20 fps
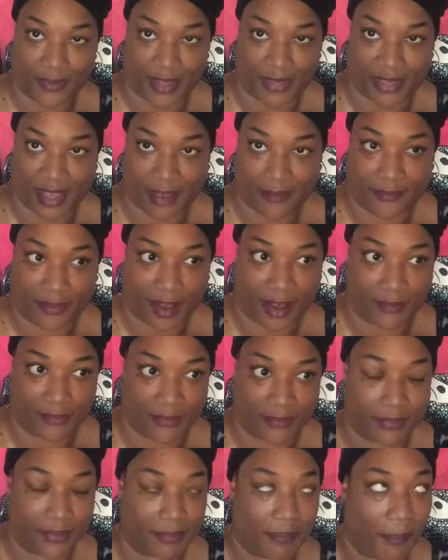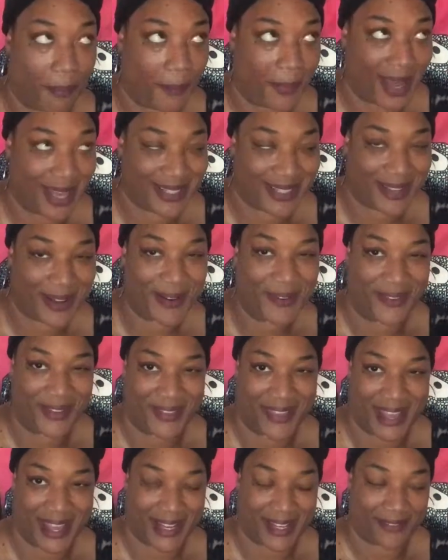and their
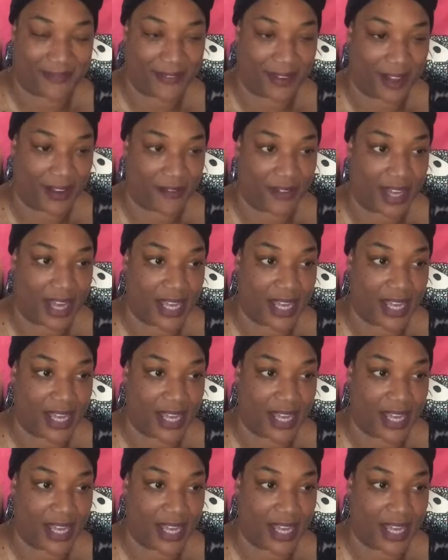father